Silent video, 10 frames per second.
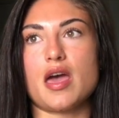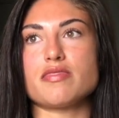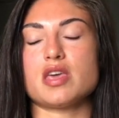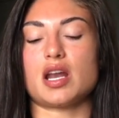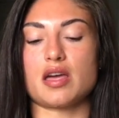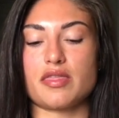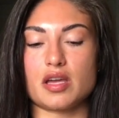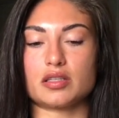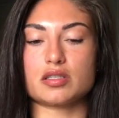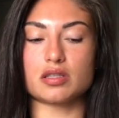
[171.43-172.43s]
And then I
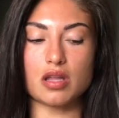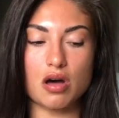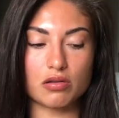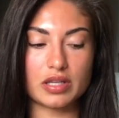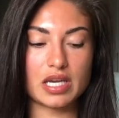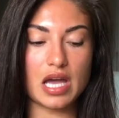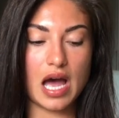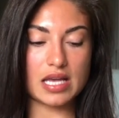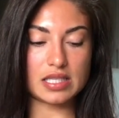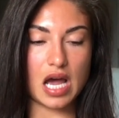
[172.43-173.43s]
think slowly,
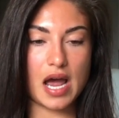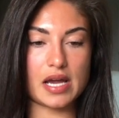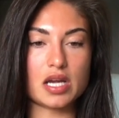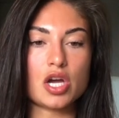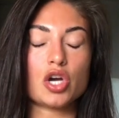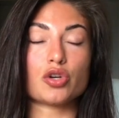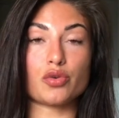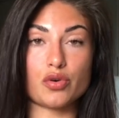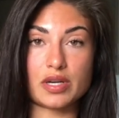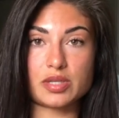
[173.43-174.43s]
as I
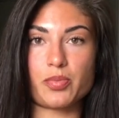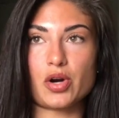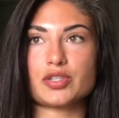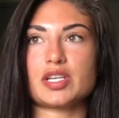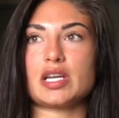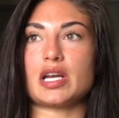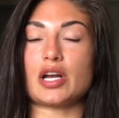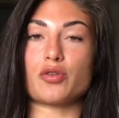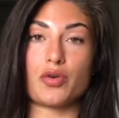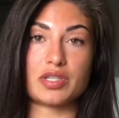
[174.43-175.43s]
grew as a person and
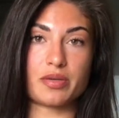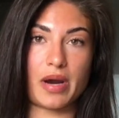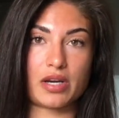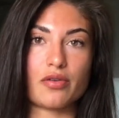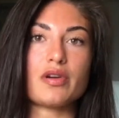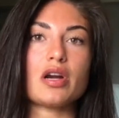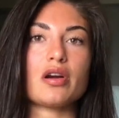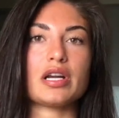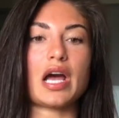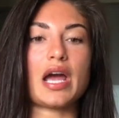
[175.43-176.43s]
I grew into my
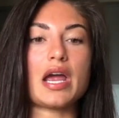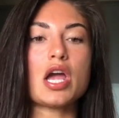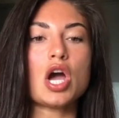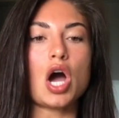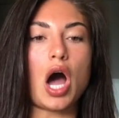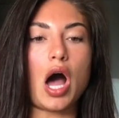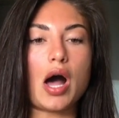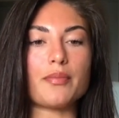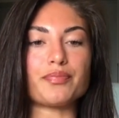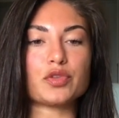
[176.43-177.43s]
career and I
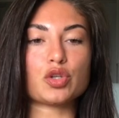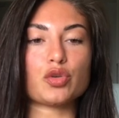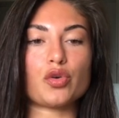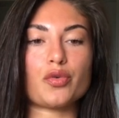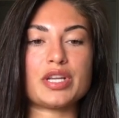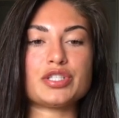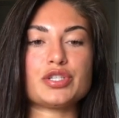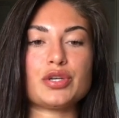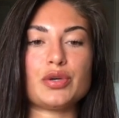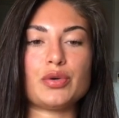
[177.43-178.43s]
grew
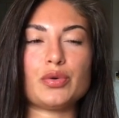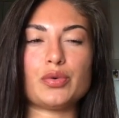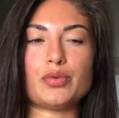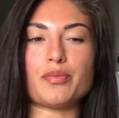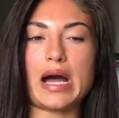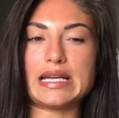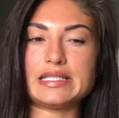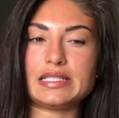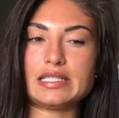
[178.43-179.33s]
into my